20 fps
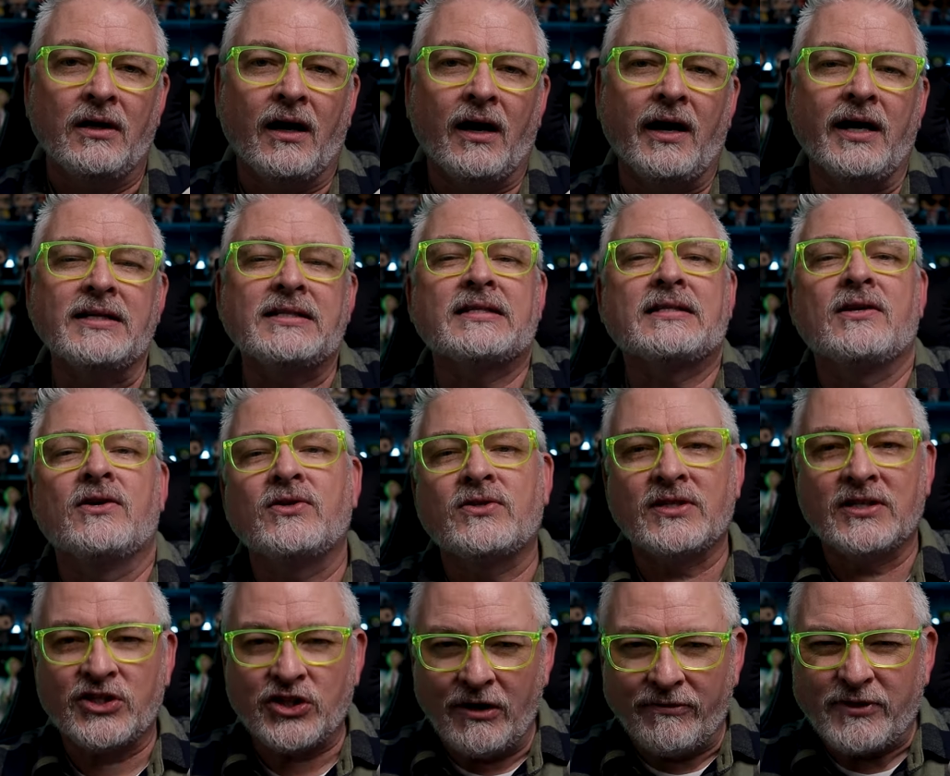All right, so
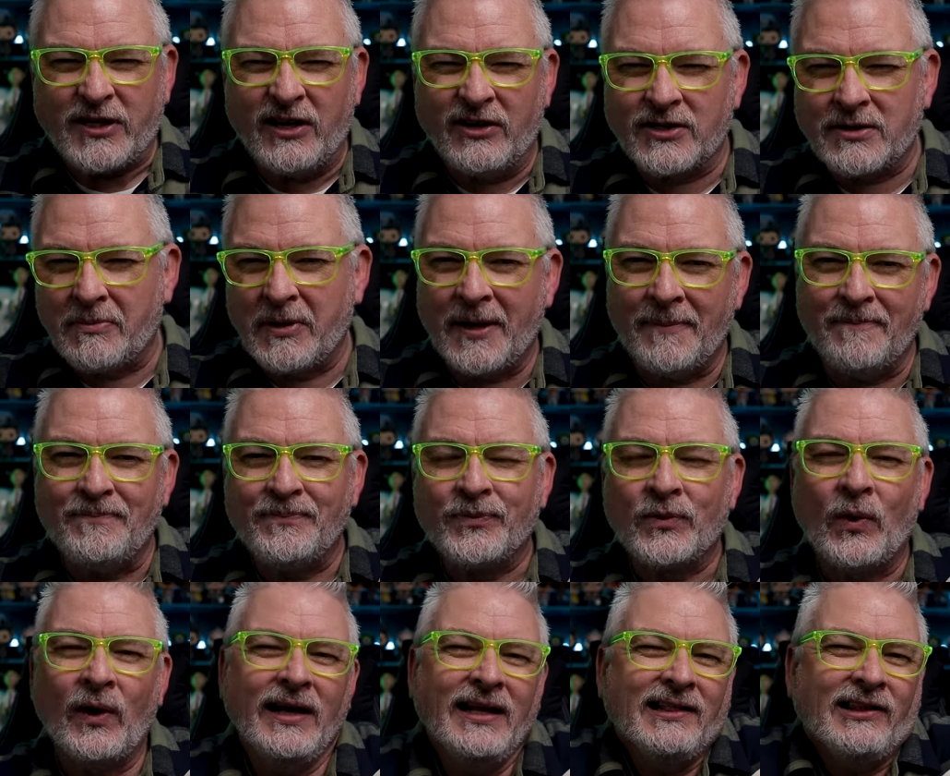to shift gears a bit,
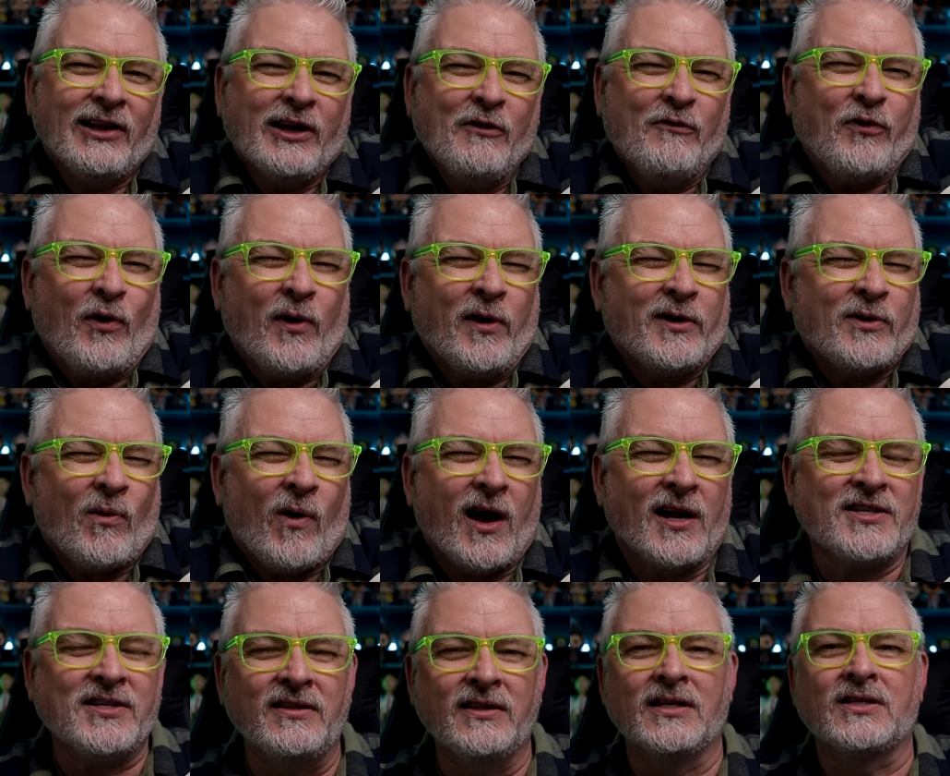what are you looking forward to
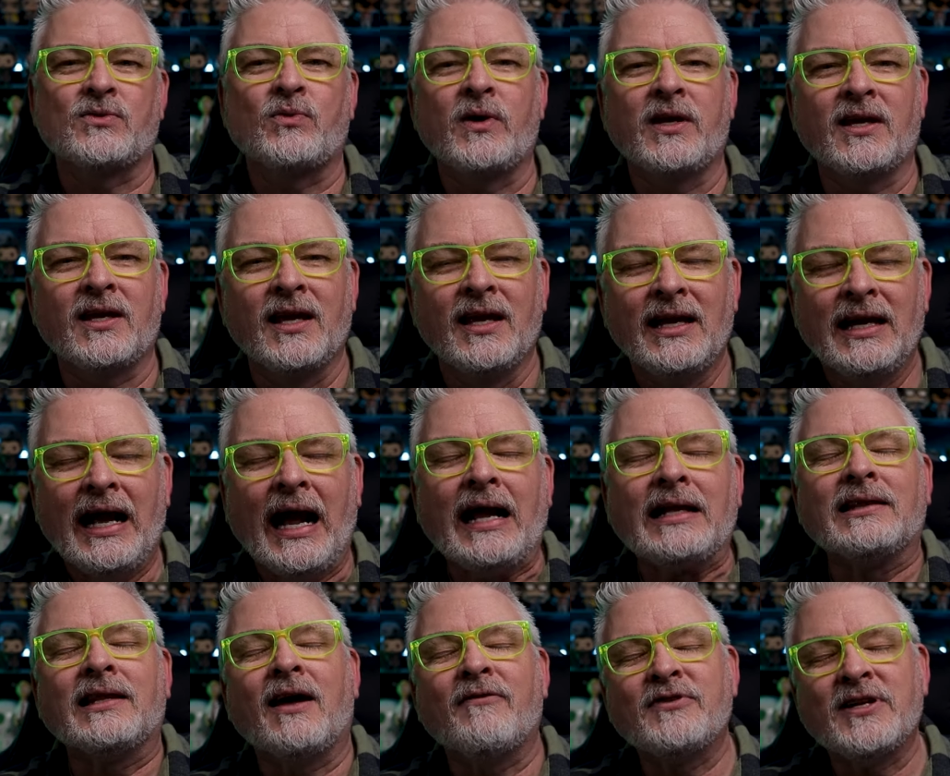watching this week?
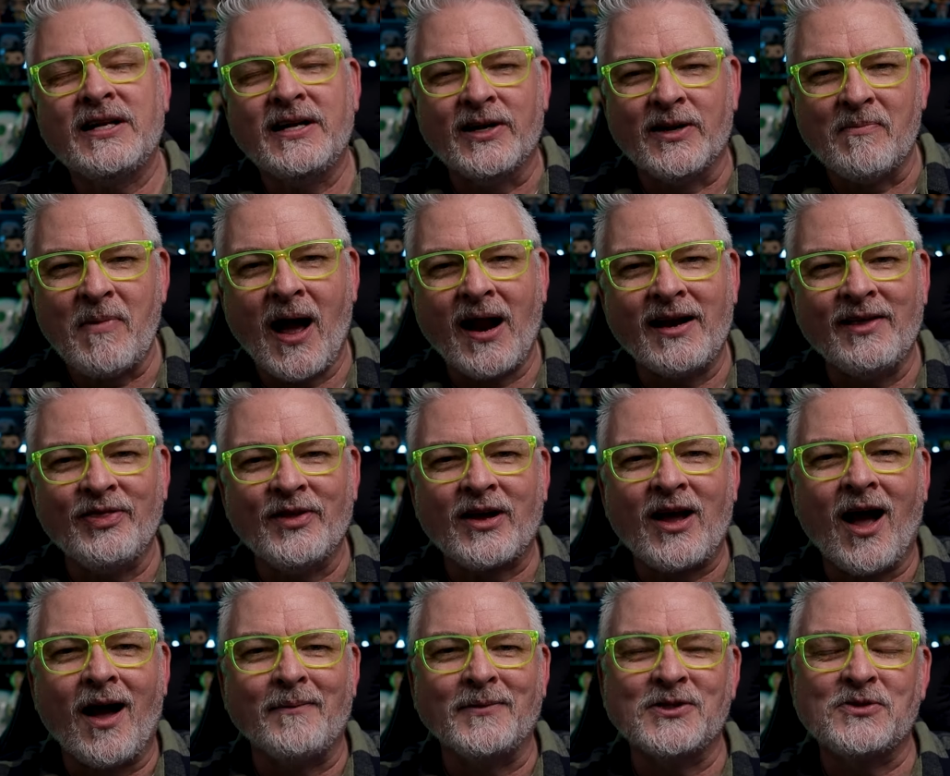I'd love to hear about it in the
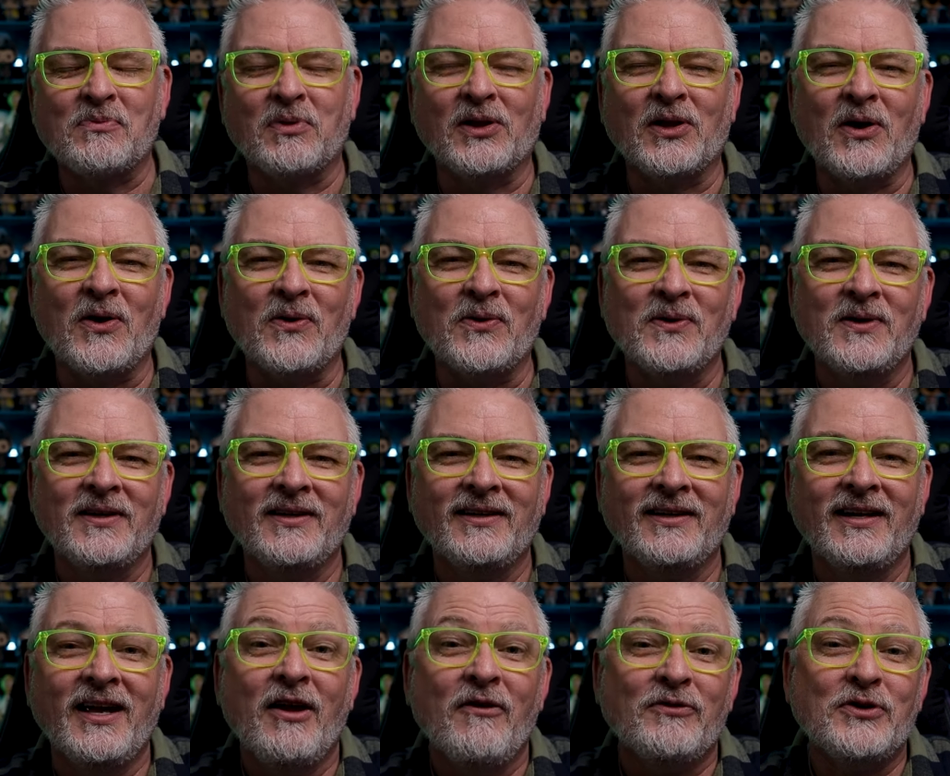comments below.
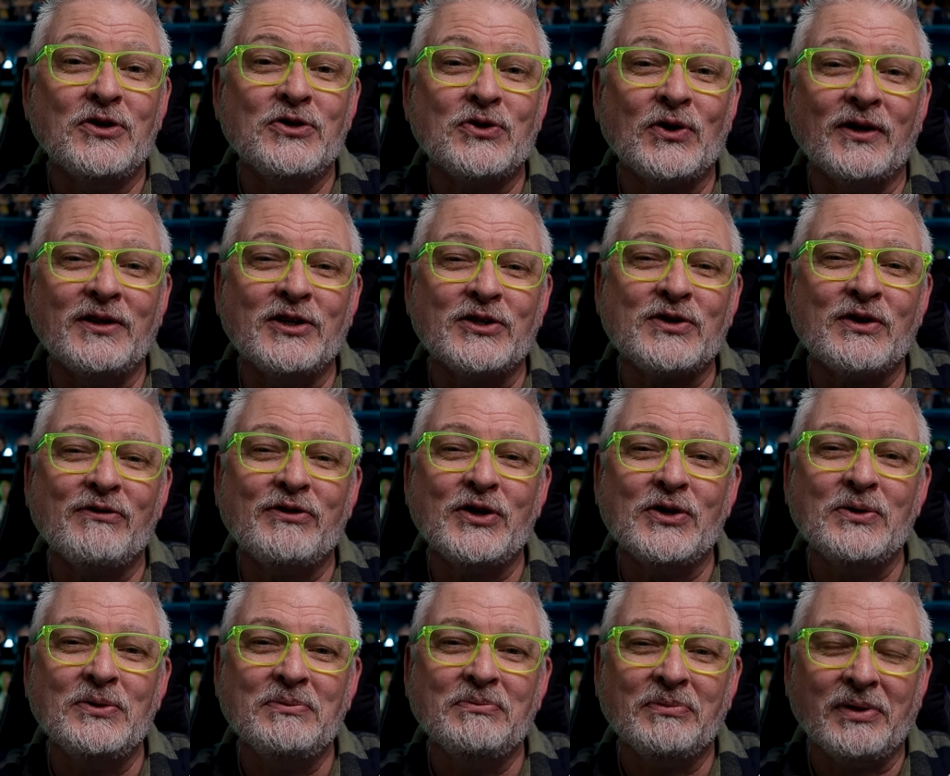If you enjoyed this
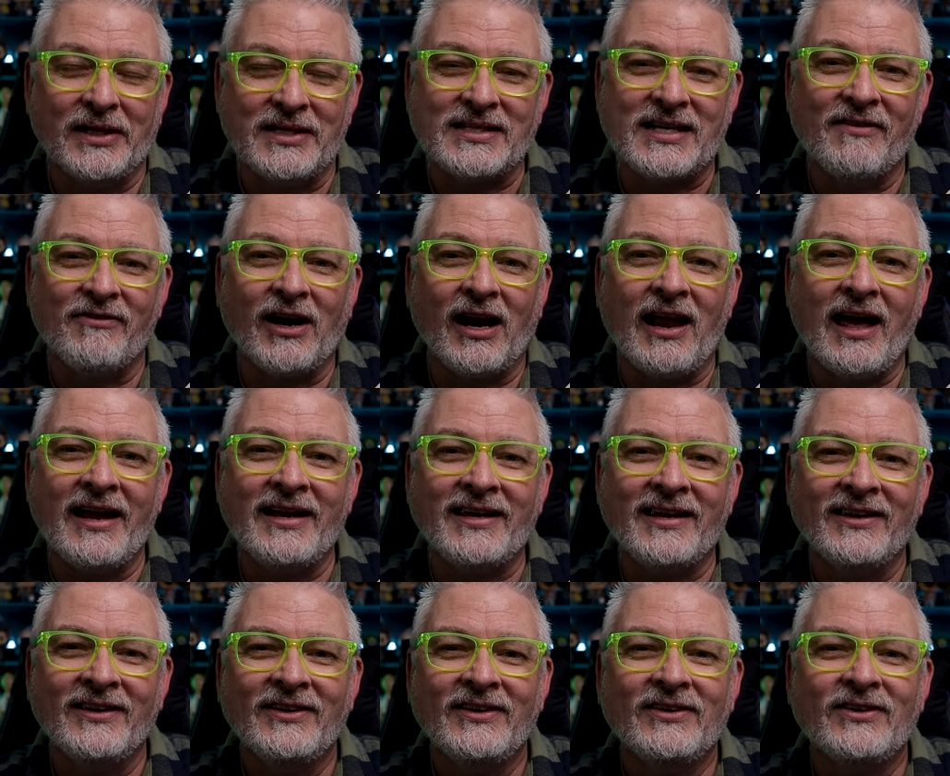review, please give it a
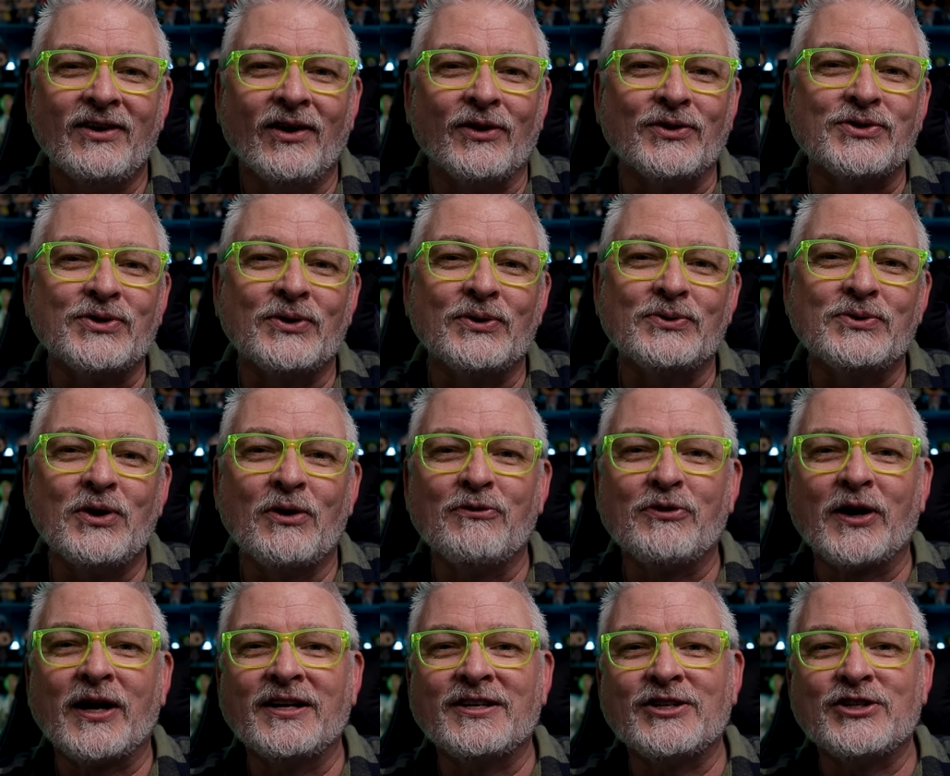like. Also, don't
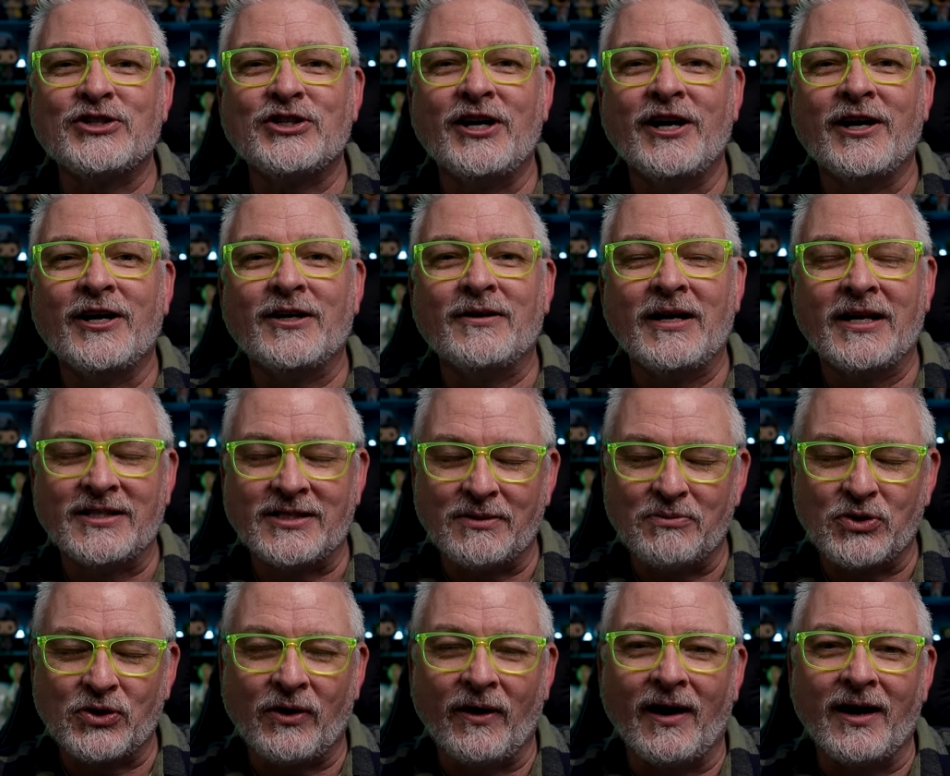forget to share and
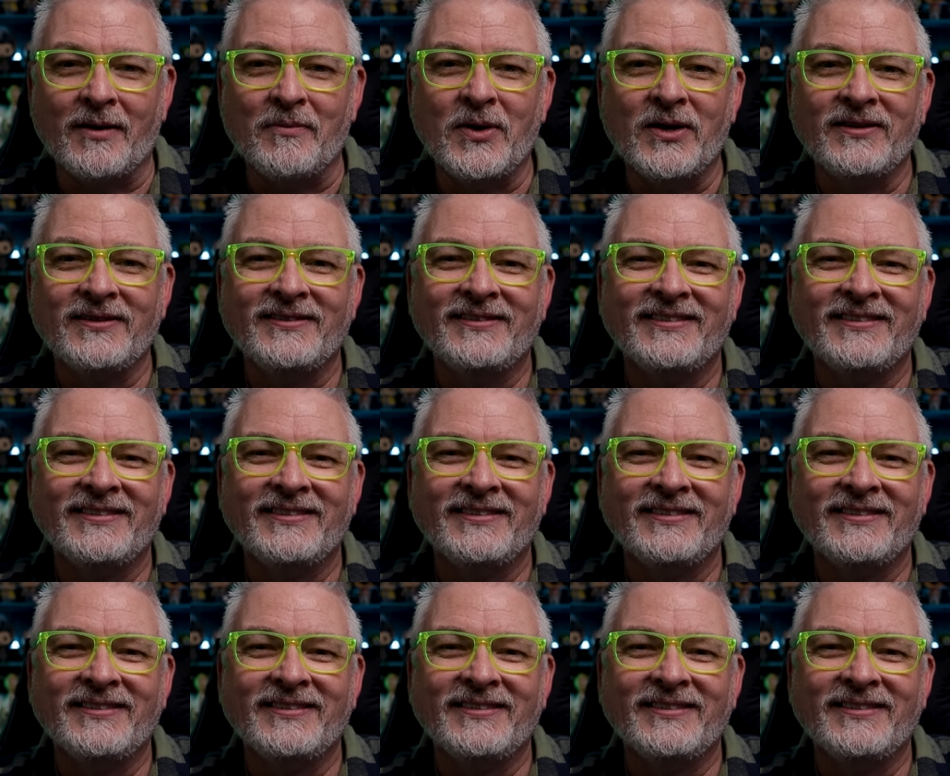subscribe.